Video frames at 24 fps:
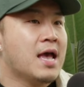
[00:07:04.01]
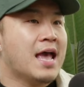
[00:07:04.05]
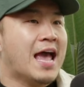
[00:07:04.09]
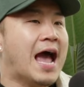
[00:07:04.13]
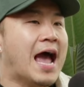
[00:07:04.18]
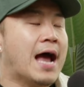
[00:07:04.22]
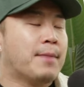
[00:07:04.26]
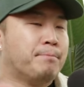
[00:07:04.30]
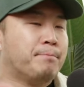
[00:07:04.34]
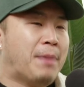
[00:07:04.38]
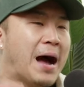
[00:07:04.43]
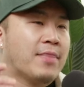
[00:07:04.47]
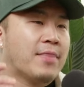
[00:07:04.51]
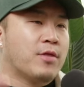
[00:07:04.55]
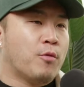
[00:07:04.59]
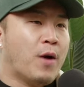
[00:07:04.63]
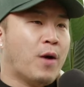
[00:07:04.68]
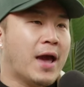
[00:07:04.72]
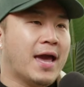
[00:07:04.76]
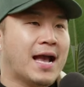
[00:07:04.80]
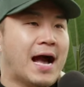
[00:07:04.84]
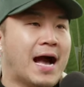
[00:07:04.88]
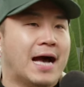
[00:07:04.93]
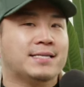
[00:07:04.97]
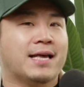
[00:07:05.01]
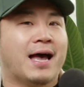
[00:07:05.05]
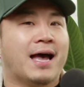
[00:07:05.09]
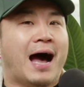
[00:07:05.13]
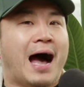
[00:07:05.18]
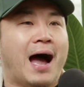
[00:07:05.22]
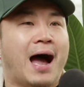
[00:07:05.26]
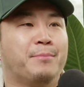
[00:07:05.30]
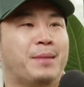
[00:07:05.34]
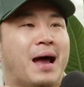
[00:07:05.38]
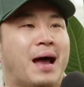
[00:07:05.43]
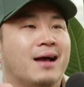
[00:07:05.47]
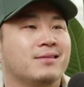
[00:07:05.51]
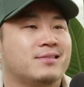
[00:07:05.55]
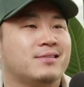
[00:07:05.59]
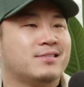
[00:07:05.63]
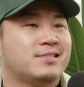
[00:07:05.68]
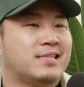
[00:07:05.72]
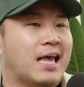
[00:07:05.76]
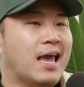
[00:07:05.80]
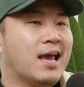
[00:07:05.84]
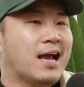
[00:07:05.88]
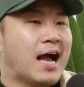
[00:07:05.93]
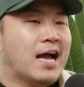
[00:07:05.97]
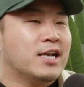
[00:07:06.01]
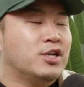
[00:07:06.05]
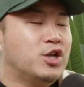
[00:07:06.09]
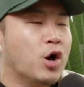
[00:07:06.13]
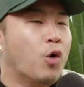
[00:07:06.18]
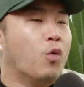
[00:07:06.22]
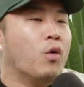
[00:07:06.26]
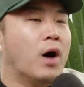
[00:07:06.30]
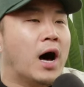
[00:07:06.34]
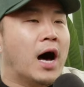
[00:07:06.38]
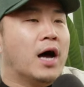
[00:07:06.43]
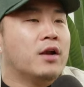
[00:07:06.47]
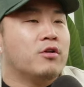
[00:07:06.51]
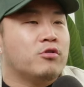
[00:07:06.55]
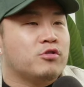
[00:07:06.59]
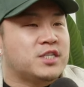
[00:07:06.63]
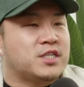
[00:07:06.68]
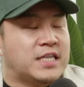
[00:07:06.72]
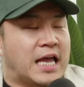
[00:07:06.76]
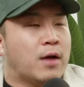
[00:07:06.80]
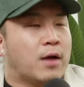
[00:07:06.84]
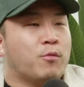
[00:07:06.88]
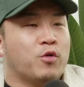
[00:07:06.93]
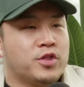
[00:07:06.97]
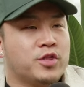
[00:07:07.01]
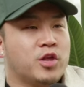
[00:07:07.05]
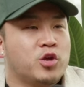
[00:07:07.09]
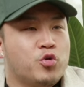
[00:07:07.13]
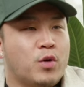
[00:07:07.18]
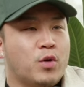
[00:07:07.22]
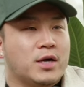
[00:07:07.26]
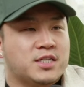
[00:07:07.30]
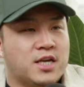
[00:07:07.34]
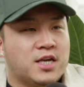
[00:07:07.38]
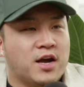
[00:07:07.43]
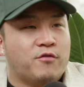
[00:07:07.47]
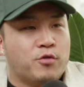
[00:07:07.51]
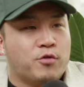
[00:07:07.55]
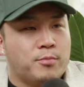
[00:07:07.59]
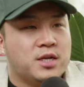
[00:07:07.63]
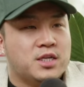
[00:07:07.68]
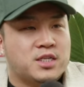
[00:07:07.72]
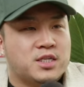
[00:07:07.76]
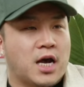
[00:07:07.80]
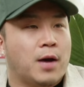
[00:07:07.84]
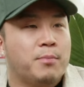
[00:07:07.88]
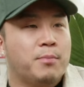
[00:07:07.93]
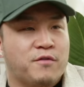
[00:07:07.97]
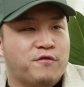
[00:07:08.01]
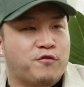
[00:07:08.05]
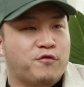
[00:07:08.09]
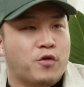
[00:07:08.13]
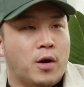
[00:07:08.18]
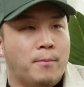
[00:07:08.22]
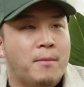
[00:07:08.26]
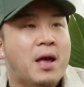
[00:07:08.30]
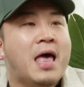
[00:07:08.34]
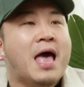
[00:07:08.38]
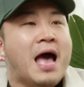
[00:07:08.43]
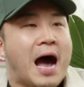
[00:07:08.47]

And by the way, guys, I'm not saying I don't understand where the U.S. government is coming from.